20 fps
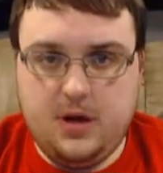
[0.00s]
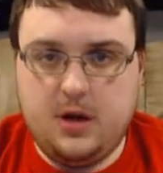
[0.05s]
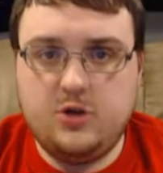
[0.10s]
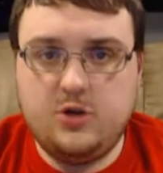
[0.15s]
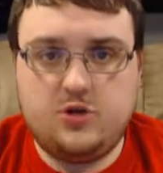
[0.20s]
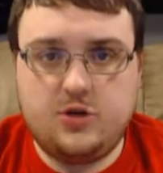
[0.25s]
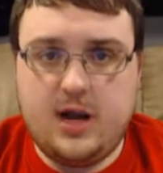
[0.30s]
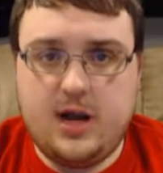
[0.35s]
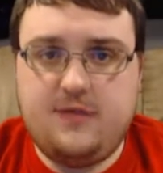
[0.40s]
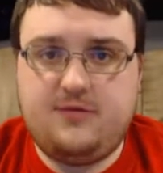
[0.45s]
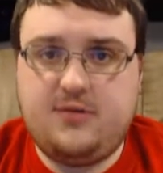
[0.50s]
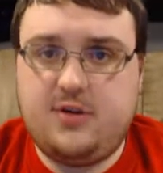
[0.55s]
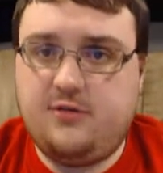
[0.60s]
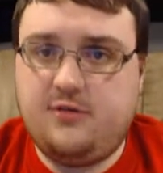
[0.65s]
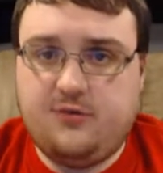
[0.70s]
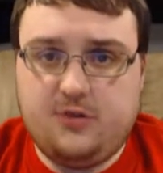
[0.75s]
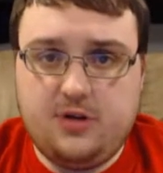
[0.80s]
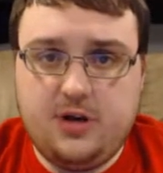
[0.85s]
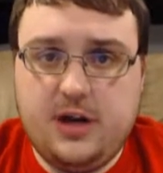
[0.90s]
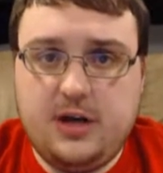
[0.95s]

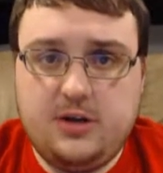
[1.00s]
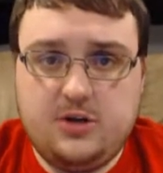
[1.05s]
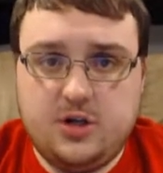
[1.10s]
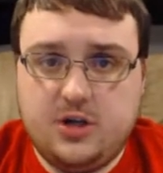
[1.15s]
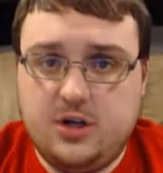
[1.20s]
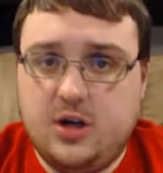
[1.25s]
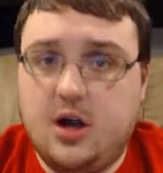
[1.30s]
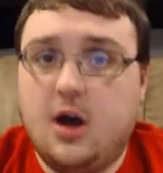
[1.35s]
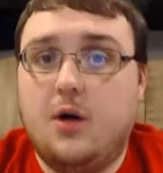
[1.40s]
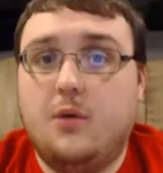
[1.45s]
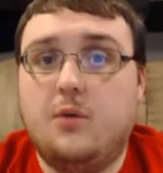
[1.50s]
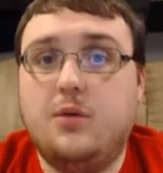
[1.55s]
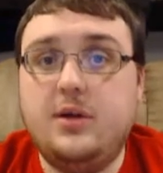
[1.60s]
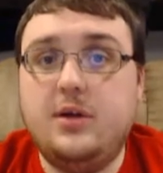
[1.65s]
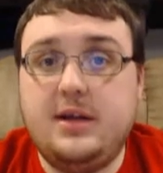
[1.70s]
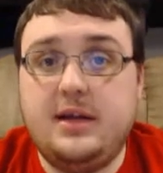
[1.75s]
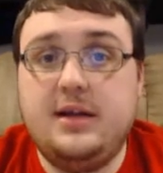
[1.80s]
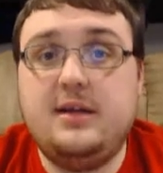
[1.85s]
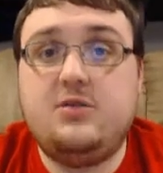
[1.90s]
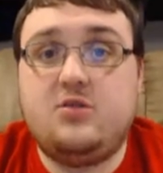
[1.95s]
undrafted free agent. No,
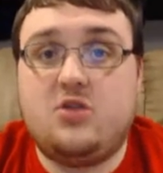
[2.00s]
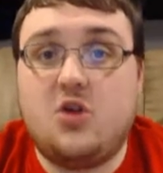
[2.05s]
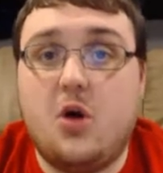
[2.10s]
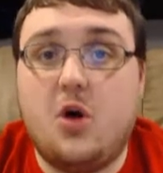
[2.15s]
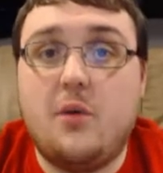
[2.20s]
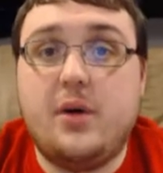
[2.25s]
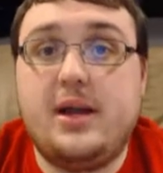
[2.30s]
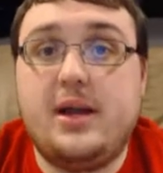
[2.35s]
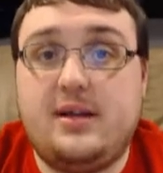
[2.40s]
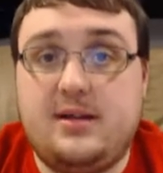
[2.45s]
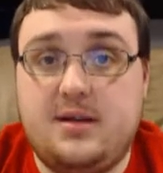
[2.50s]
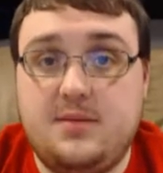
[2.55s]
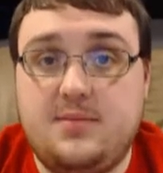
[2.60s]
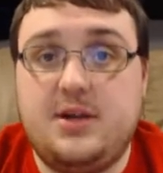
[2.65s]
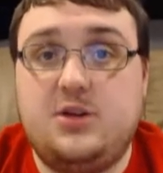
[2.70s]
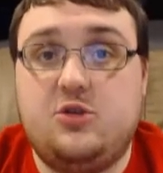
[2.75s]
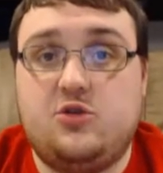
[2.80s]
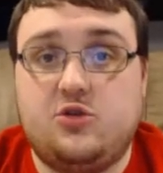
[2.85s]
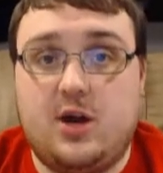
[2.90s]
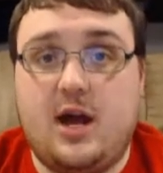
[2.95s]
he's going to
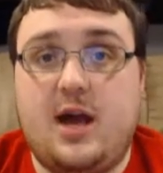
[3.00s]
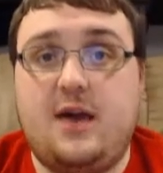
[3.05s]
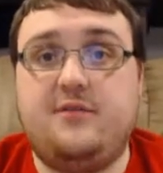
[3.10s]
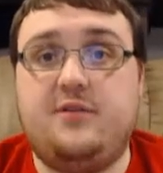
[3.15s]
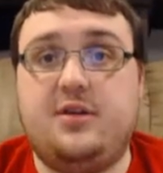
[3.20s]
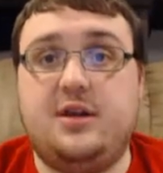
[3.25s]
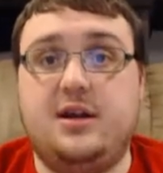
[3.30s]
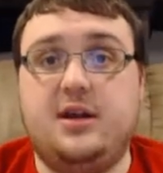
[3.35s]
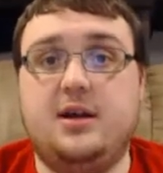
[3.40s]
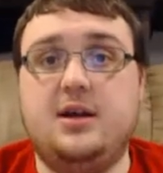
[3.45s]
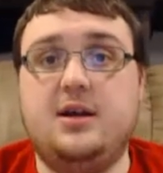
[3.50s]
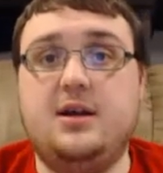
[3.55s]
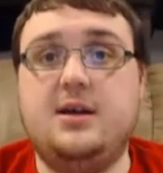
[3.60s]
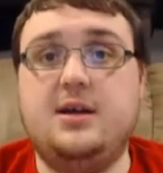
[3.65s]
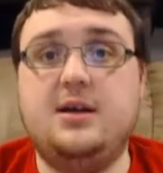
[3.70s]
be drafted.